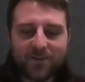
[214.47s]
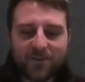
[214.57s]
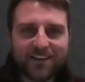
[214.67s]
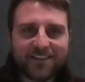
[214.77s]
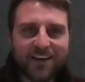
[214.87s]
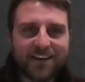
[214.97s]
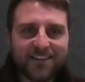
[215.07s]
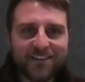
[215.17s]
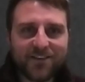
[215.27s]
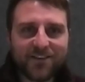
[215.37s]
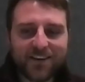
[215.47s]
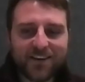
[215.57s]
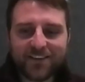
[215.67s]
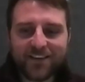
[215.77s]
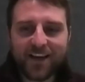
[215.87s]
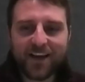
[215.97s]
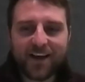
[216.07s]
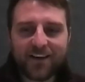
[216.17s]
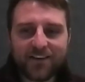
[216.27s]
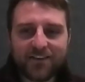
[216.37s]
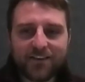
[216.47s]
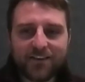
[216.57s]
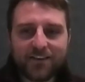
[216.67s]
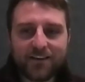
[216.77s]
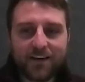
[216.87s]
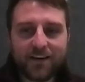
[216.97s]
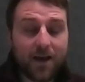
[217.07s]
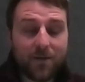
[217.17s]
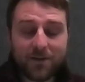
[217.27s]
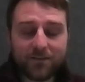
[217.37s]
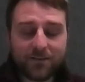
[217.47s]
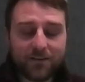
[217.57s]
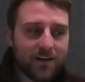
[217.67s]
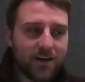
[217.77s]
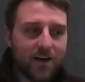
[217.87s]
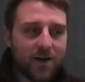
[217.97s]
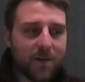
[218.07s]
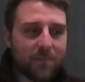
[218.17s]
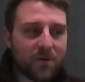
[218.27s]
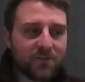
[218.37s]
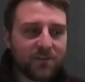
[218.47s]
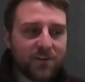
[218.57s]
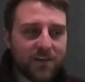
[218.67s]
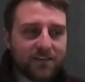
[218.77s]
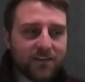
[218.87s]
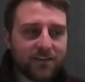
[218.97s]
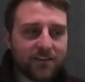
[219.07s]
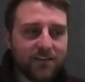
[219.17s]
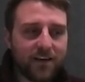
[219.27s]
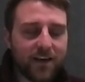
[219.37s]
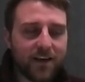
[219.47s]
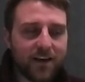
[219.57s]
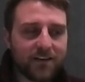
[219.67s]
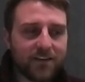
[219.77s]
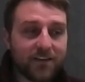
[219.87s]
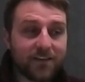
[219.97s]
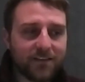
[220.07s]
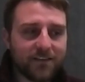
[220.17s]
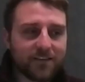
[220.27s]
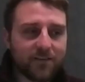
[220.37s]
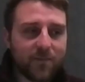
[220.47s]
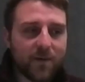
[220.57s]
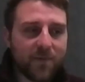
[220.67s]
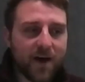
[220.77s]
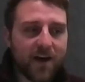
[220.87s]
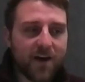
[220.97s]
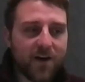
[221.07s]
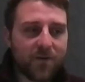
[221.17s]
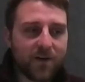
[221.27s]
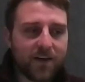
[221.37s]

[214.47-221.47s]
Really excited to do this. And yeah, I mean, my personal thesis and the thesis of Membio,